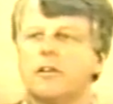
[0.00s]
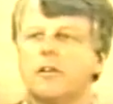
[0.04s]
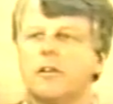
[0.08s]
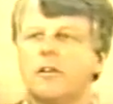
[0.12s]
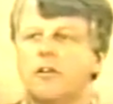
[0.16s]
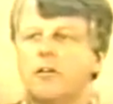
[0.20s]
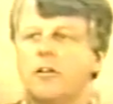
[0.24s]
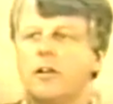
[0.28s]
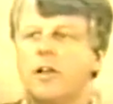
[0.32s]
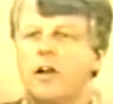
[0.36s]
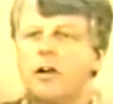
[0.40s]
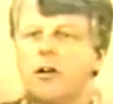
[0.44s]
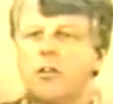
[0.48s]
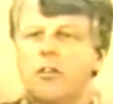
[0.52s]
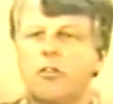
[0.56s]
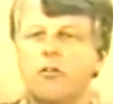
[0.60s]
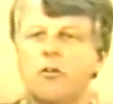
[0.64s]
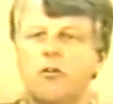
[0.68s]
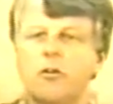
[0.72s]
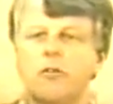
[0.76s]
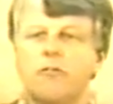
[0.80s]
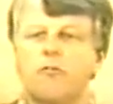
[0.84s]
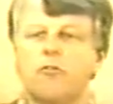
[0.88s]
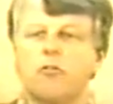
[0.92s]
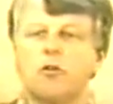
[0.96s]
there are now
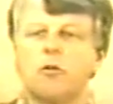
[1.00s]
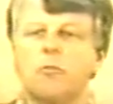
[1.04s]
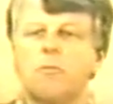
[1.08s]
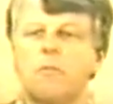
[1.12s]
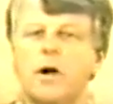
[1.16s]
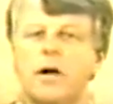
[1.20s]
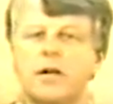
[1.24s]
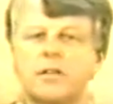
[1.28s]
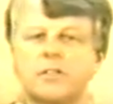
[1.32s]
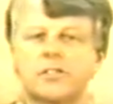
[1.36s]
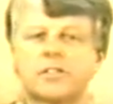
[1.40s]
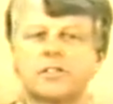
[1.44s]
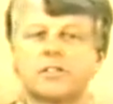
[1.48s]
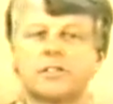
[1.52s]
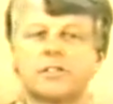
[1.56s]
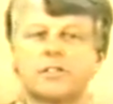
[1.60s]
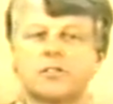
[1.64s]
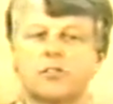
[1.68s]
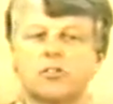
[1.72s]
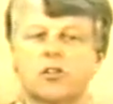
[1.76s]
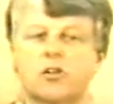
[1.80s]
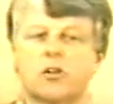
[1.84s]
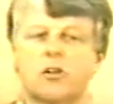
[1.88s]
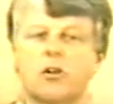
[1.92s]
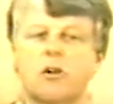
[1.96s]
34 mosques in
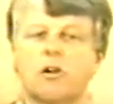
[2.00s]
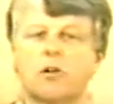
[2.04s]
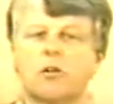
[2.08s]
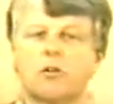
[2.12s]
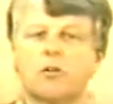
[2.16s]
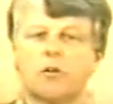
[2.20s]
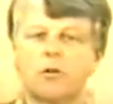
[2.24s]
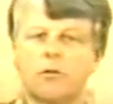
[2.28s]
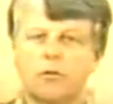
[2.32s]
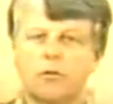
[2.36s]
Chicago.